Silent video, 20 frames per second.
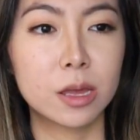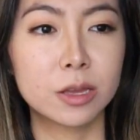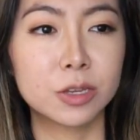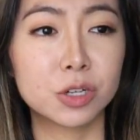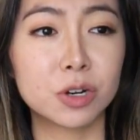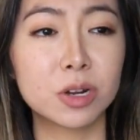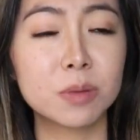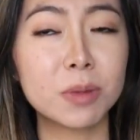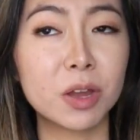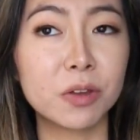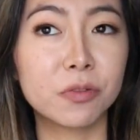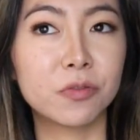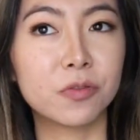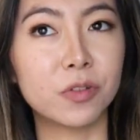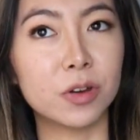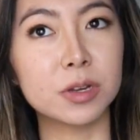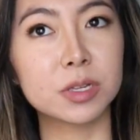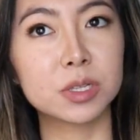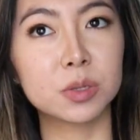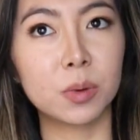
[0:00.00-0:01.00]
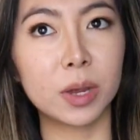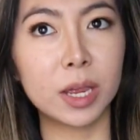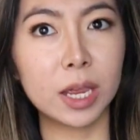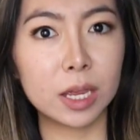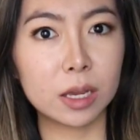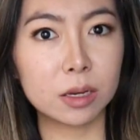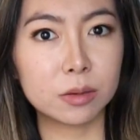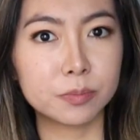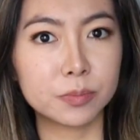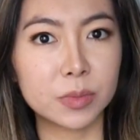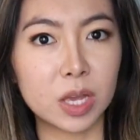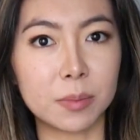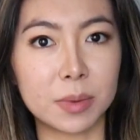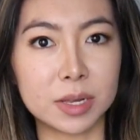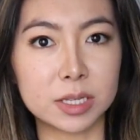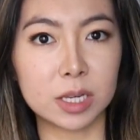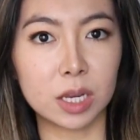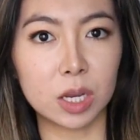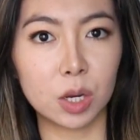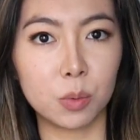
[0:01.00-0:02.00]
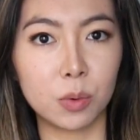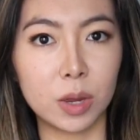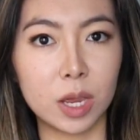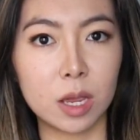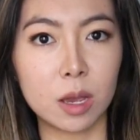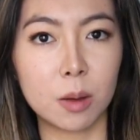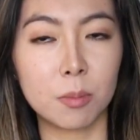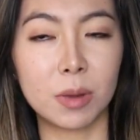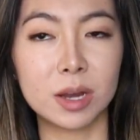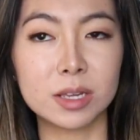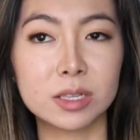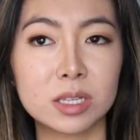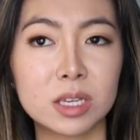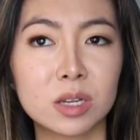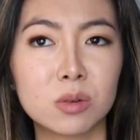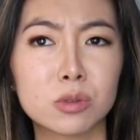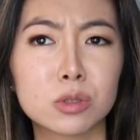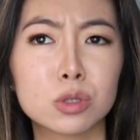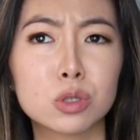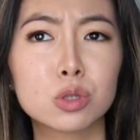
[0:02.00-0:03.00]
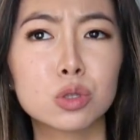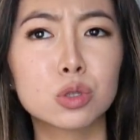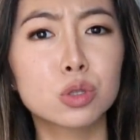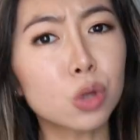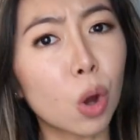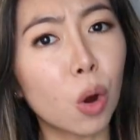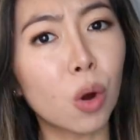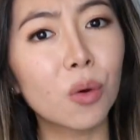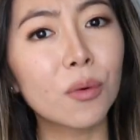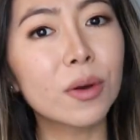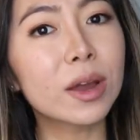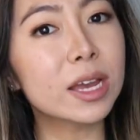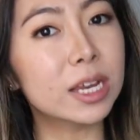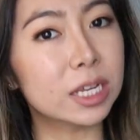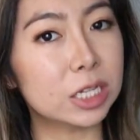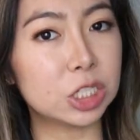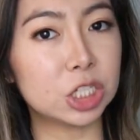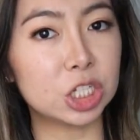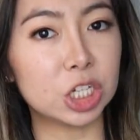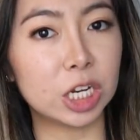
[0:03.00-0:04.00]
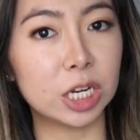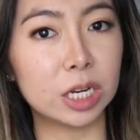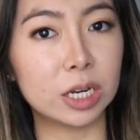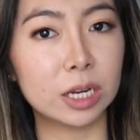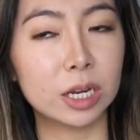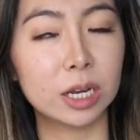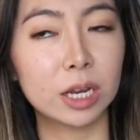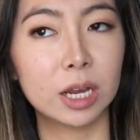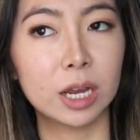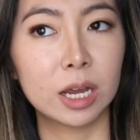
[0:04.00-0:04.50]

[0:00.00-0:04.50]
during my first week and my second week, my skin was so itchy.